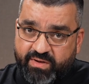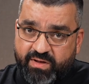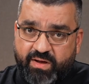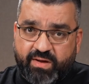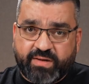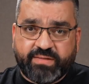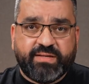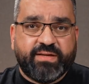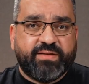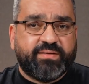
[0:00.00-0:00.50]

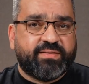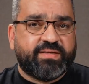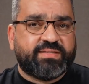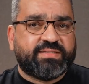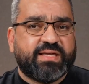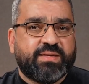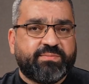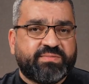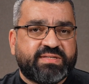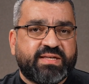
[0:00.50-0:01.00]
card, the
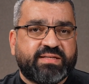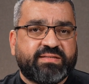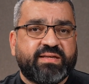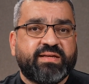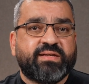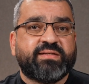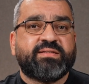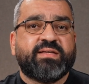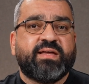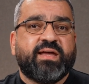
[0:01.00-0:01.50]
same
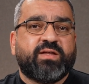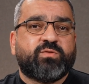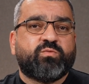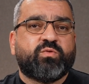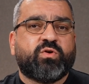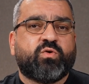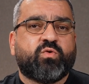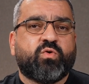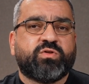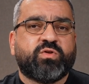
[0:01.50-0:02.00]
settings, and we
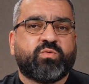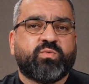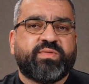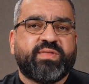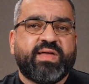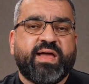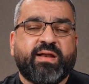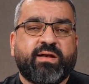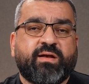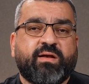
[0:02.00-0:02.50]
recorded
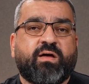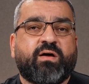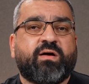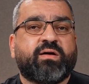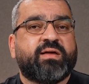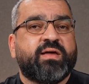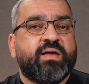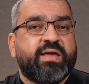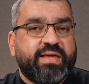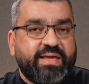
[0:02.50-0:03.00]
with N
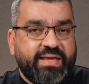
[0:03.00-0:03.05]
log